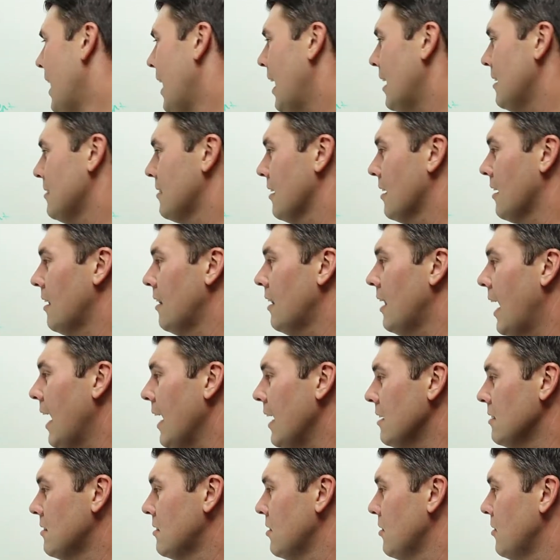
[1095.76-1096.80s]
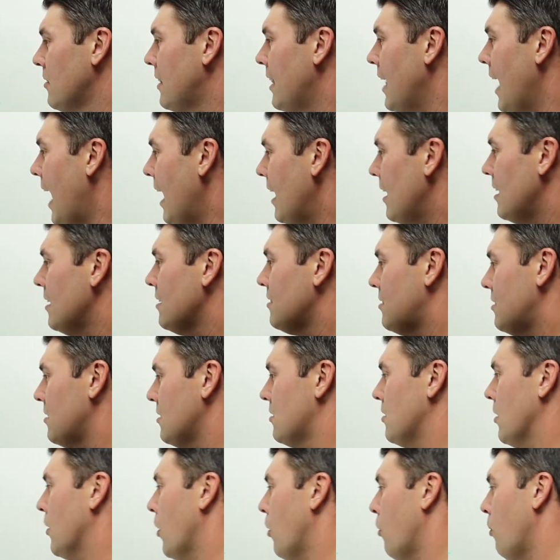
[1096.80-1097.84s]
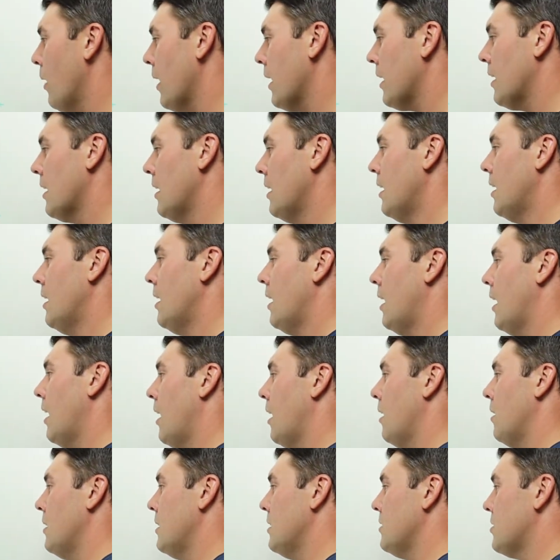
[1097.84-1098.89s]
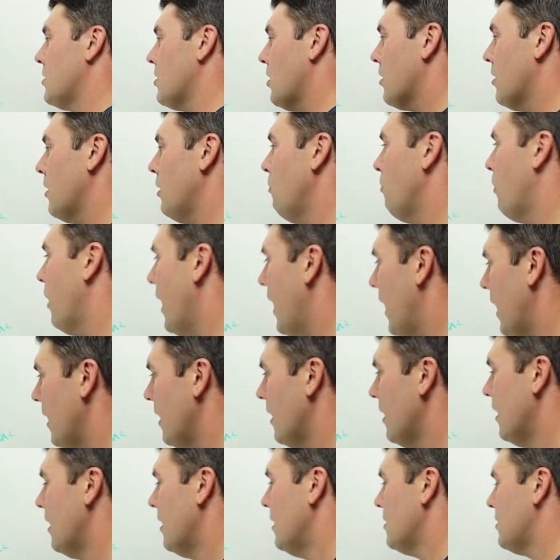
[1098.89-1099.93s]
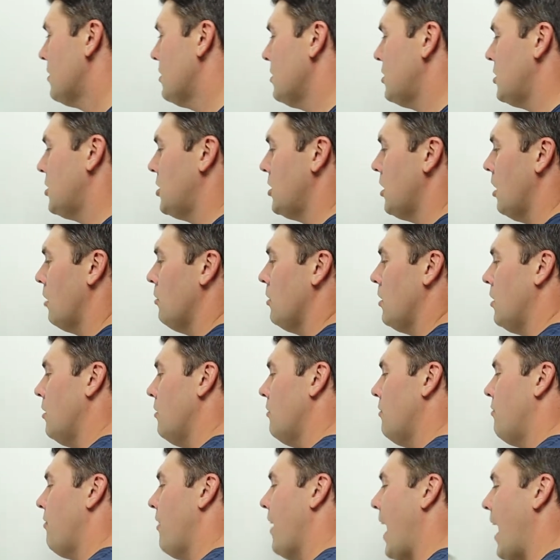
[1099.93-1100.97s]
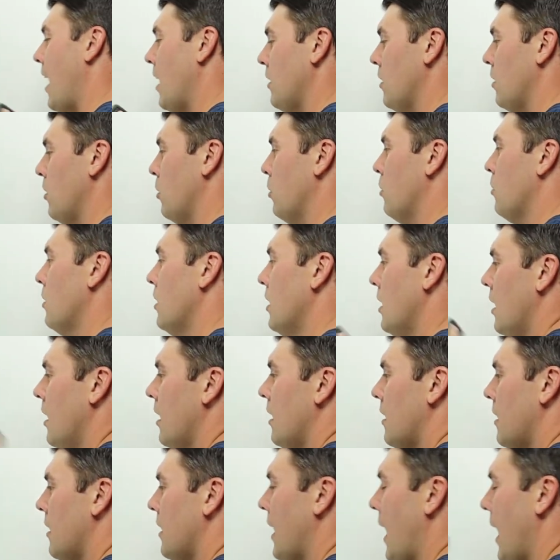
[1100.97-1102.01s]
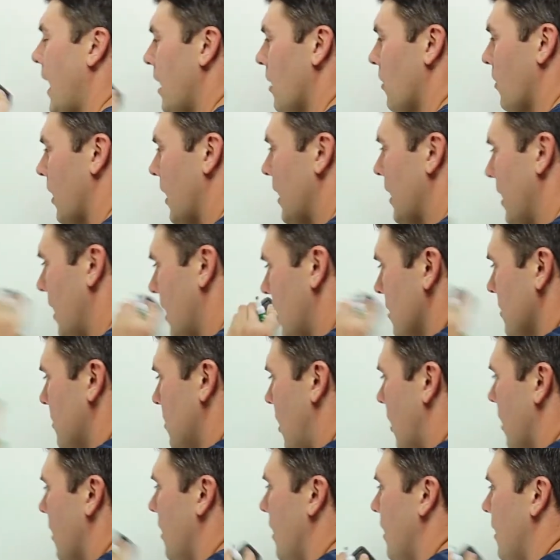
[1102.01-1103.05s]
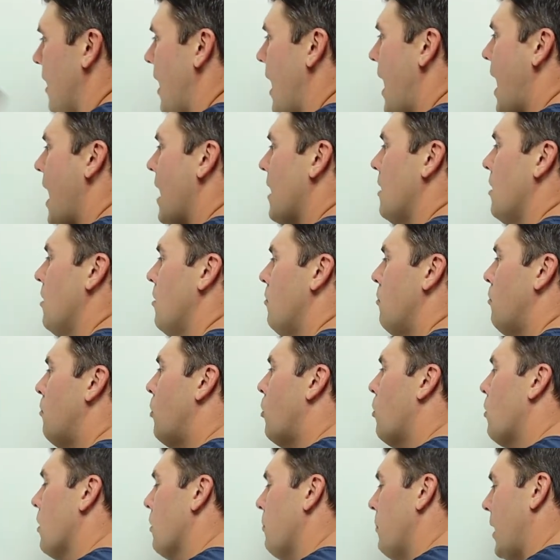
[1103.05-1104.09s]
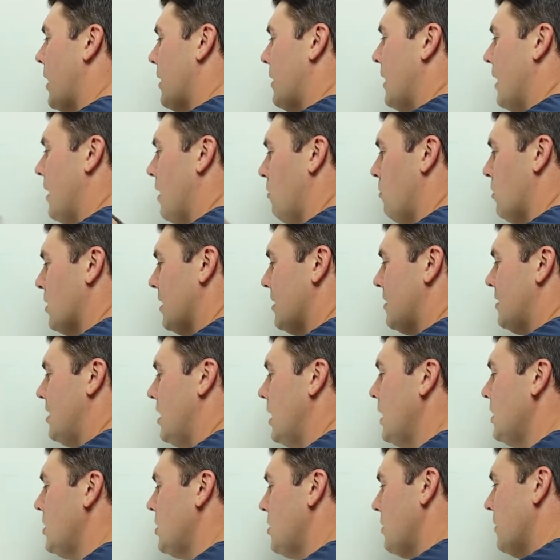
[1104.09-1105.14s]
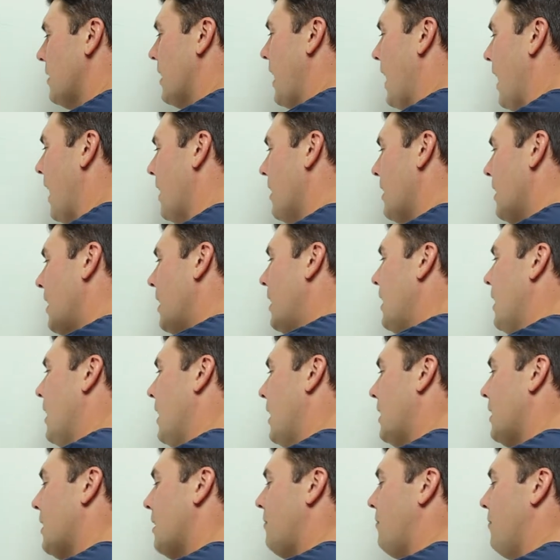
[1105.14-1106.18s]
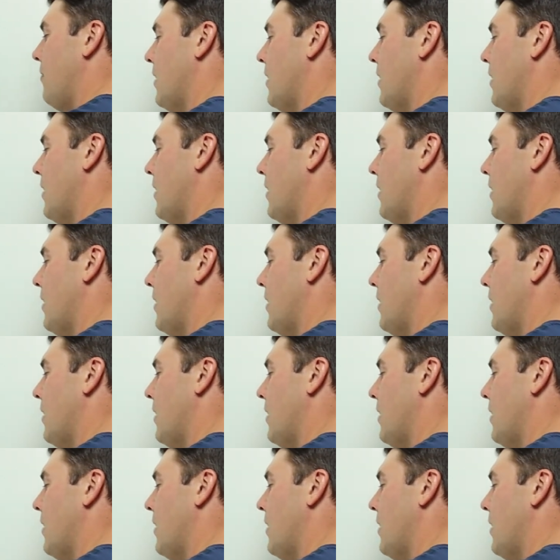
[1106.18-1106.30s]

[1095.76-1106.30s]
as a client. So that is just a quick and dirty way to show you value layering. I could talk a lot more about that. I want to teach you that in the